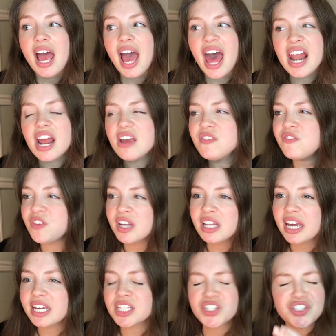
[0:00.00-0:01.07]
And I feel
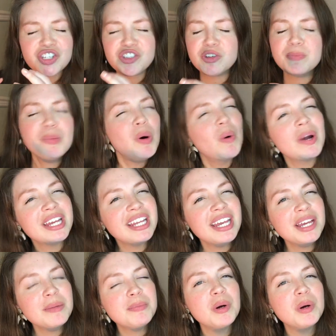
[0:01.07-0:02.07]
like it's disappointing,